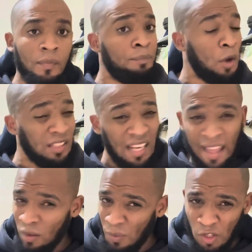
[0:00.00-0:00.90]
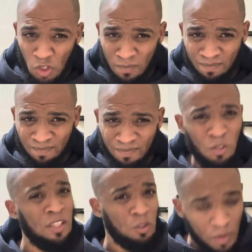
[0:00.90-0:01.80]
Body language,
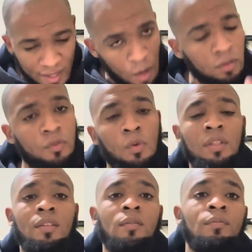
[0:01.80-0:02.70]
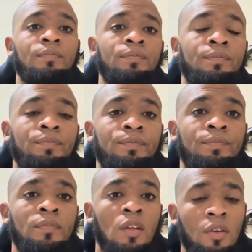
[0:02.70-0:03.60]
you need to account for it.
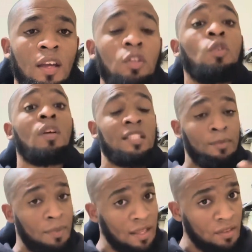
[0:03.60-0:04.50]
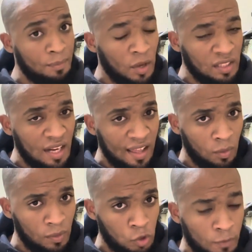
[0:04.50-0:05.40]
Okay, you need to explain the body
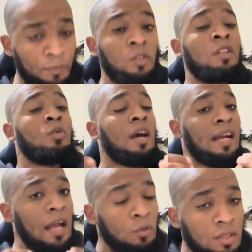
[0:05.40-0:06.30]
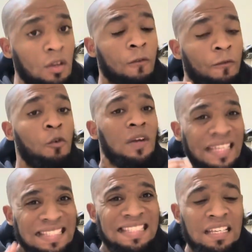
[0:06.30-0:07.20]
language. You need to account for
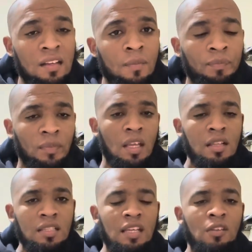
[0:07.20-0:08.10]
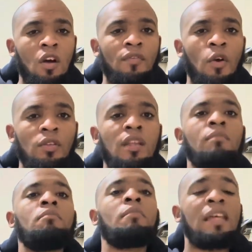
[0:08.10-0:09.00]
it instead of only
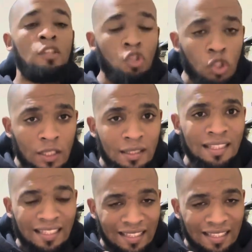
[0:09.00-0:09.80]
mention